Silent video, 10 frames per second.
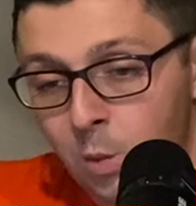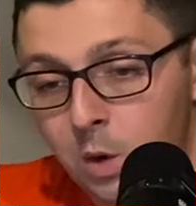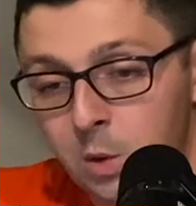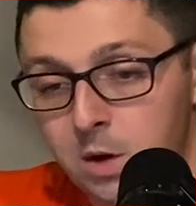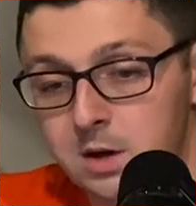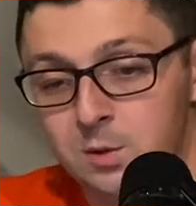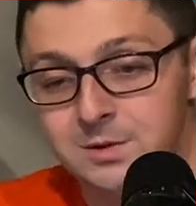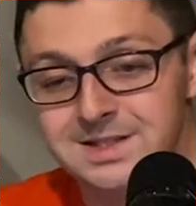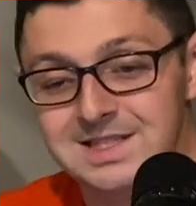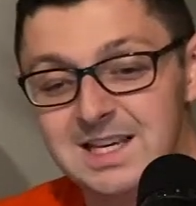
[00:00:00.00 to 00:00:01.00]
WeWork
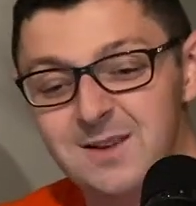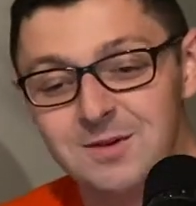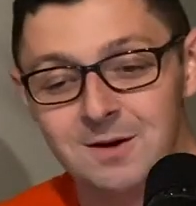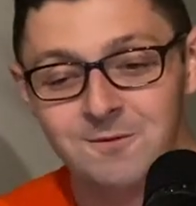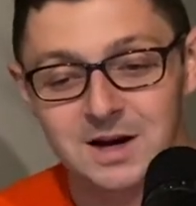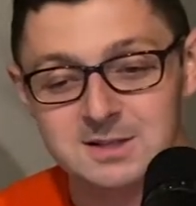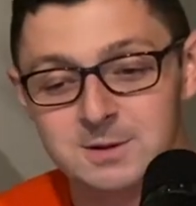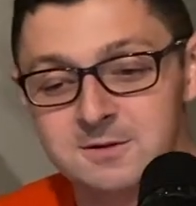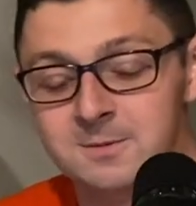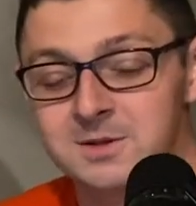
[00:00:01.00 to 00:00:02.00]
received
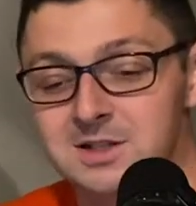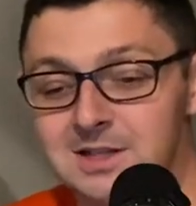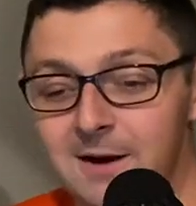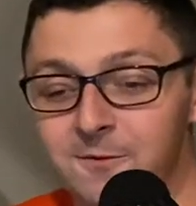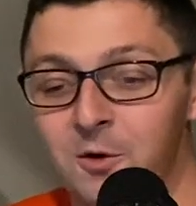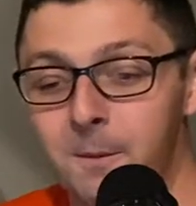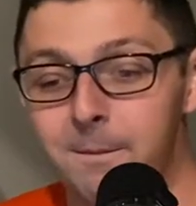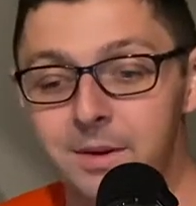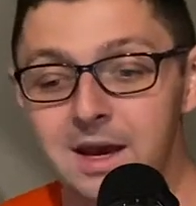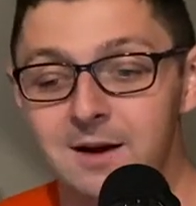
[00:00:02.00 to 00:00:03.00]
investments from several
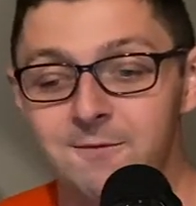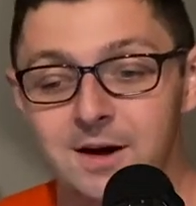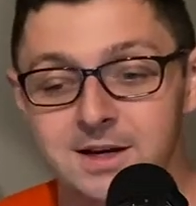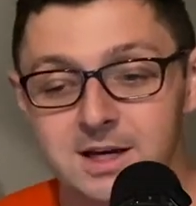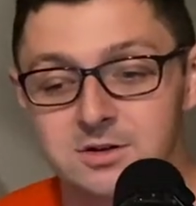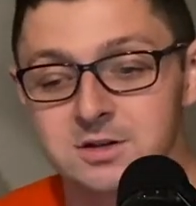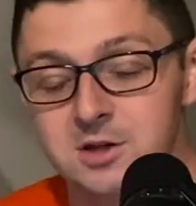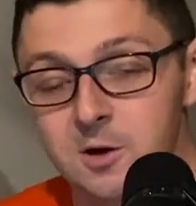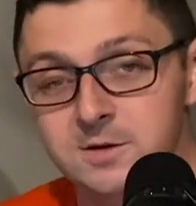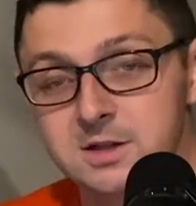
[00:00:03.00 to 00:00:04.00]
big financial
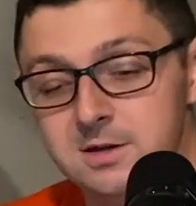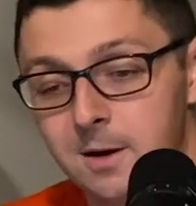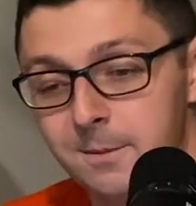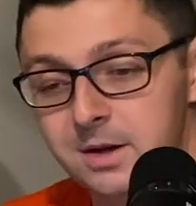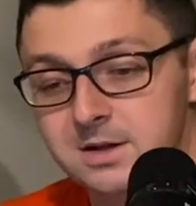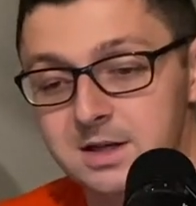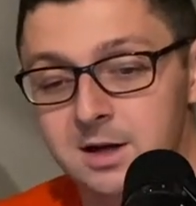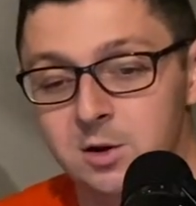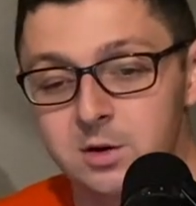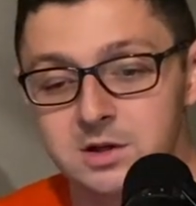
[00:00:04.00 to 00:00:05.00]
services companies,
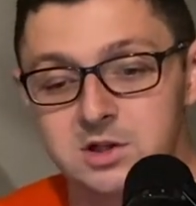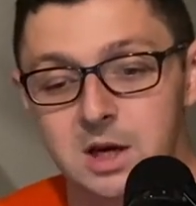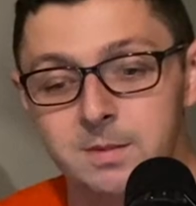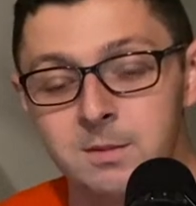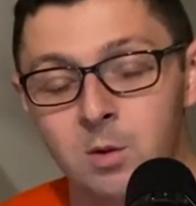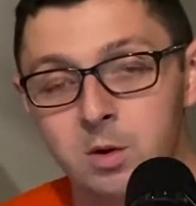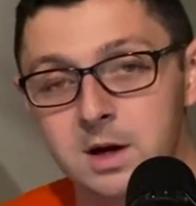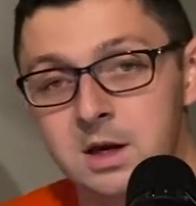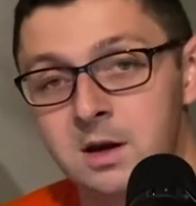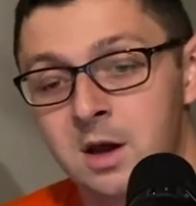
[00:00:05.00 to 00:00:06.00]
including JP
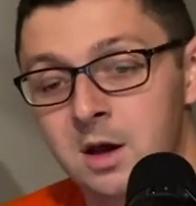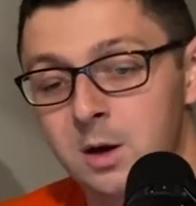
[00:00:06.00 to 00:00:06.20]
Morgan,